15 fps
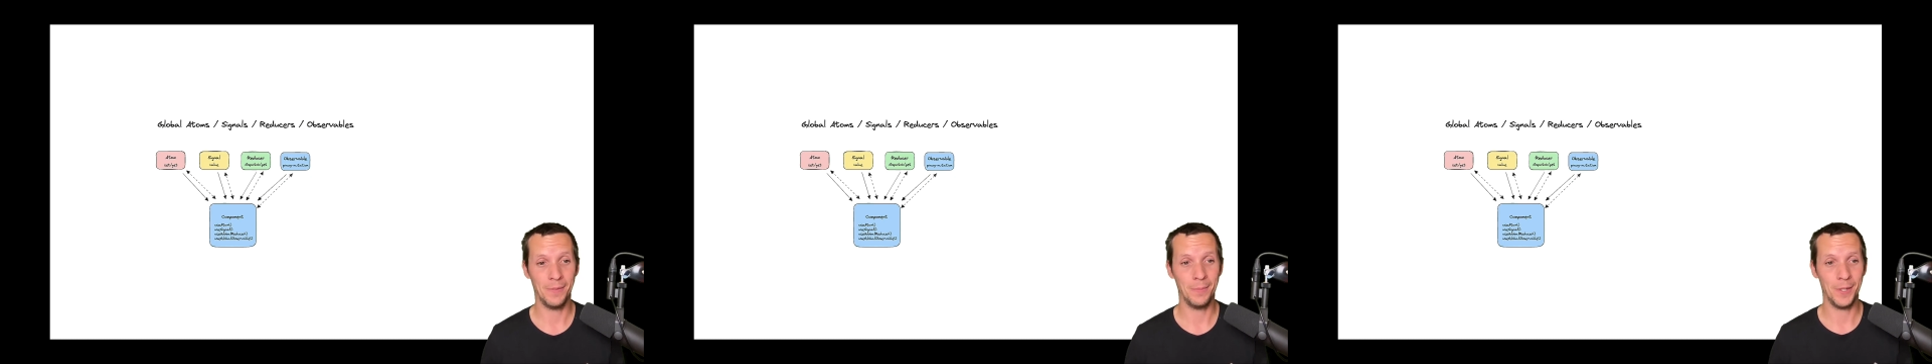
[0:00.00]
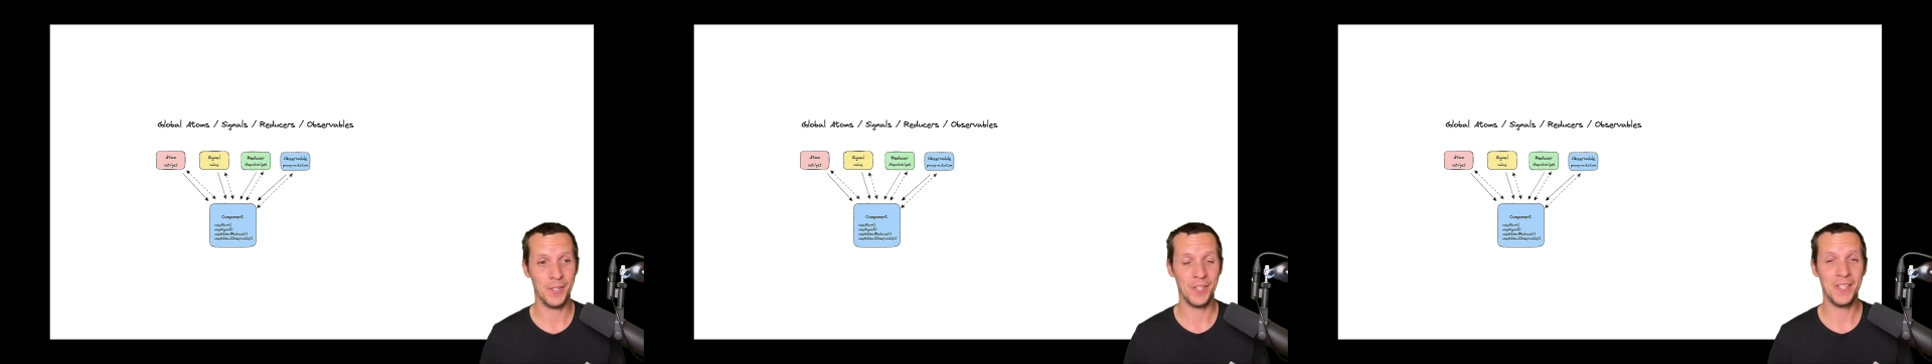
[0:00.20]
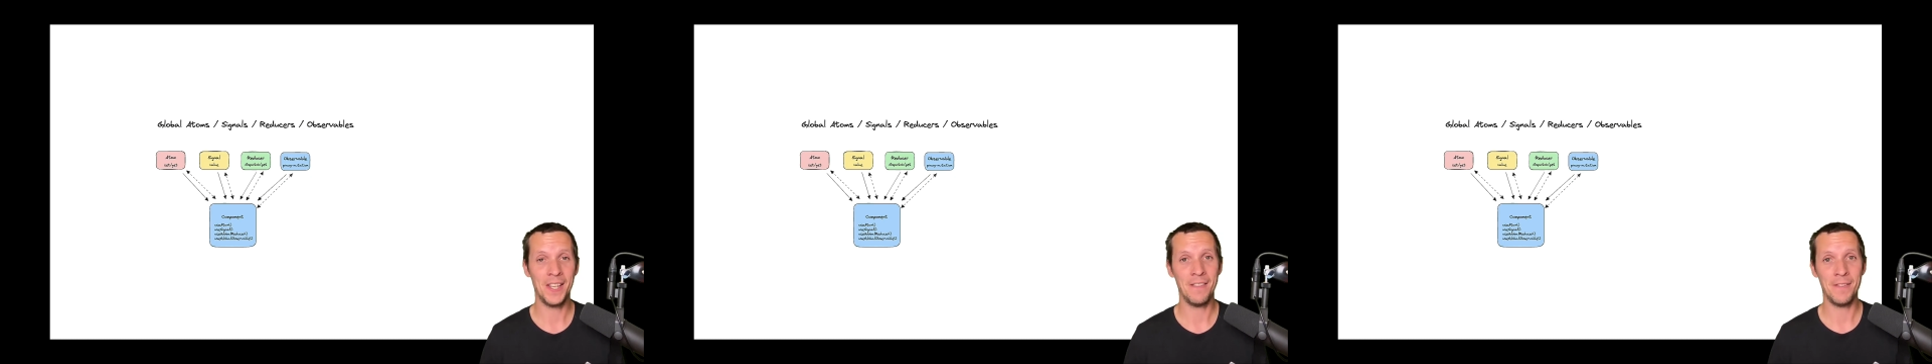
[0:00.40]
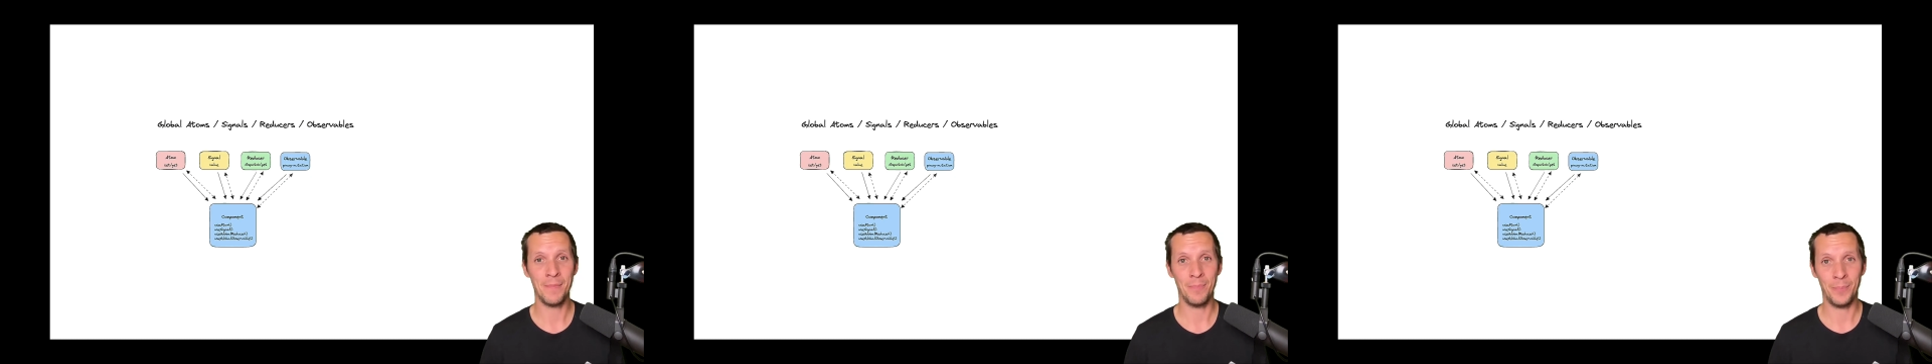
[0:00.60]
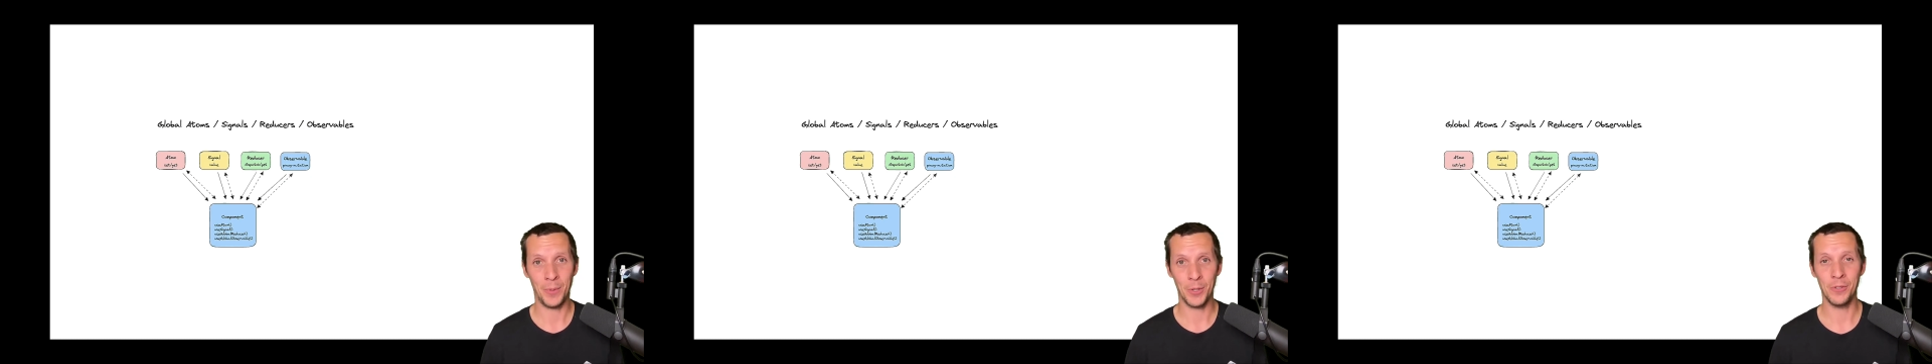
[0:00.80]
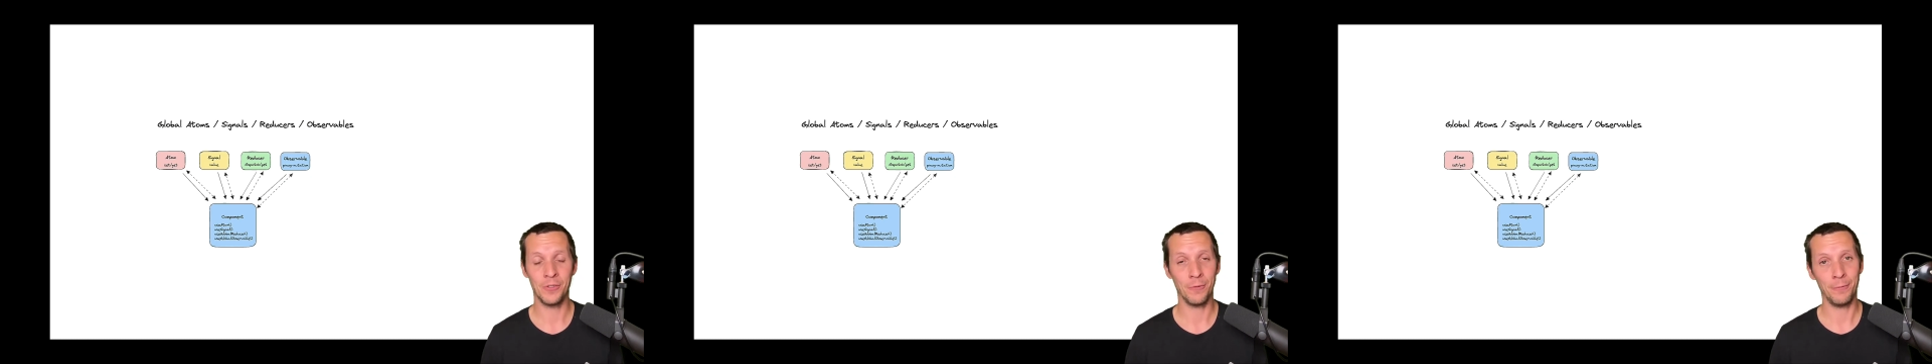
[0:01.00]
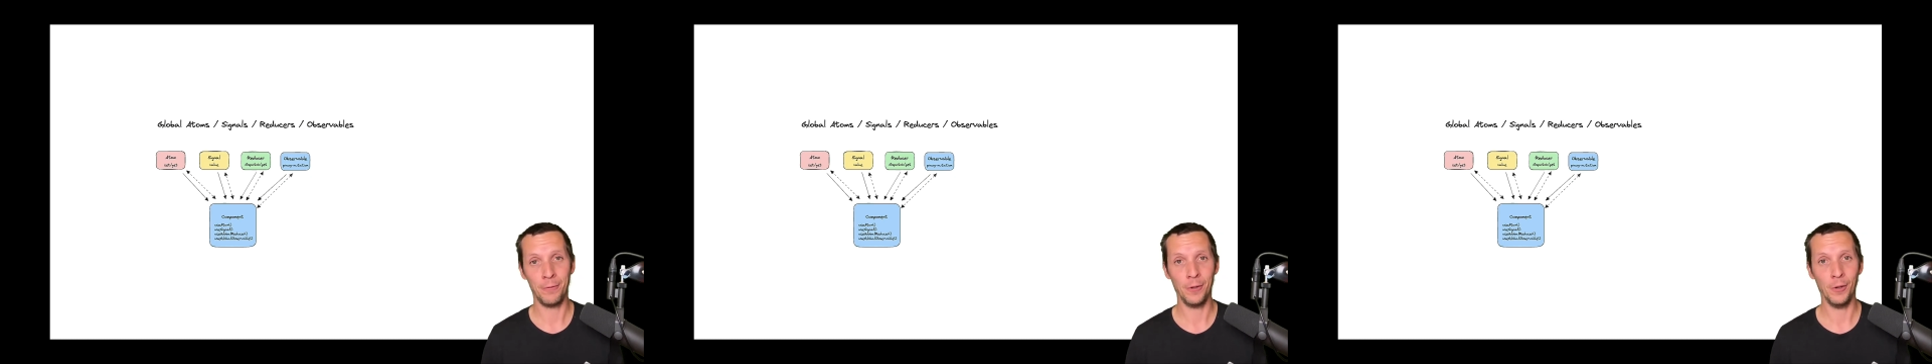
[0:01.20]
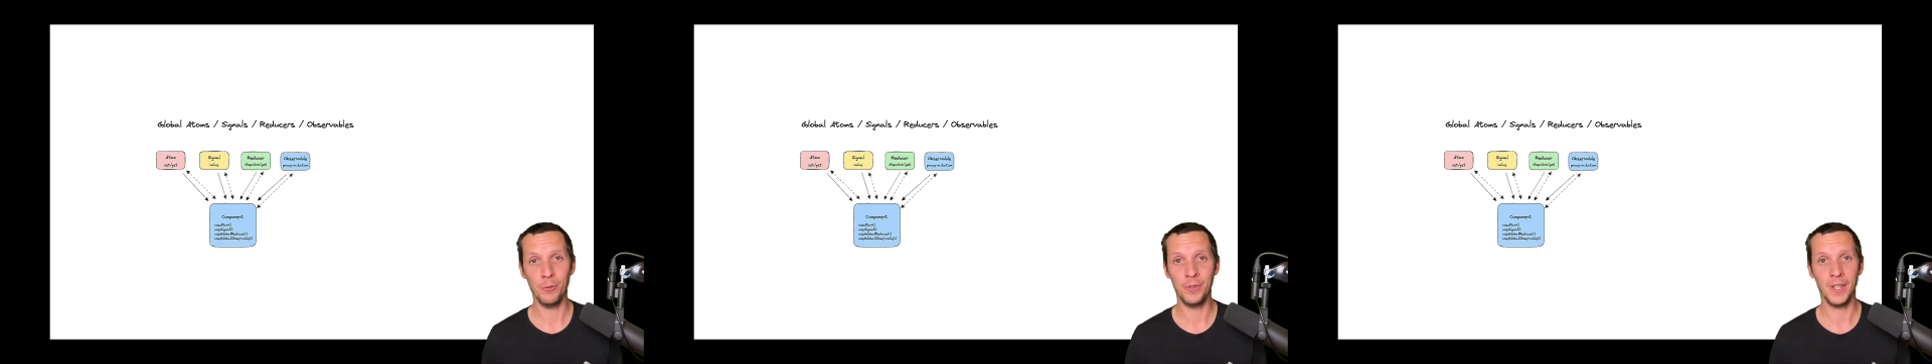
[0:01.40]
We just have a bunch of
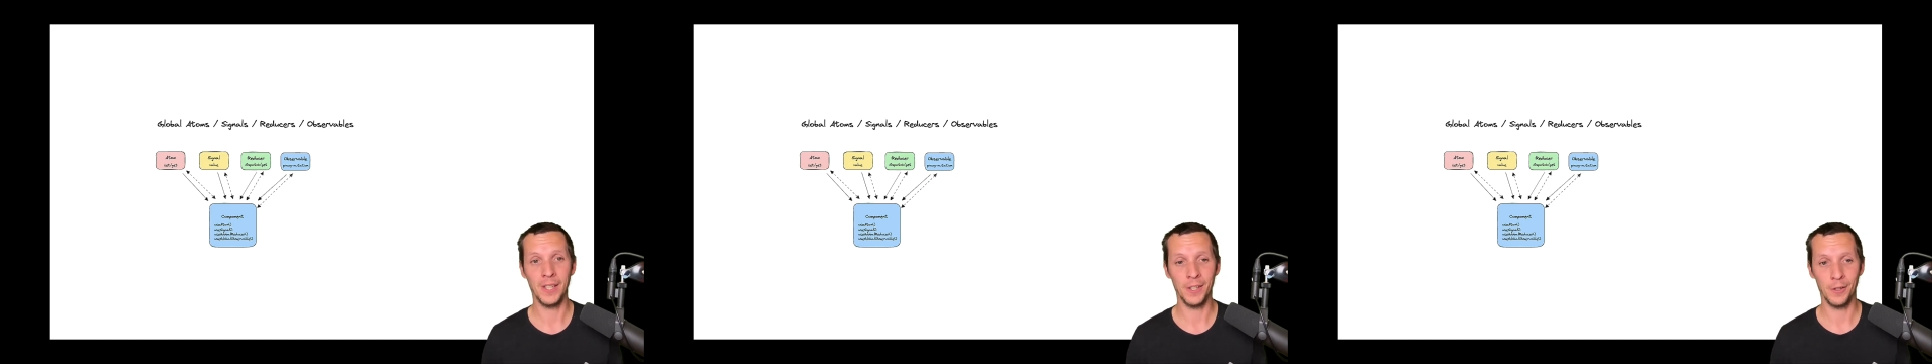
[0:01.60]
floating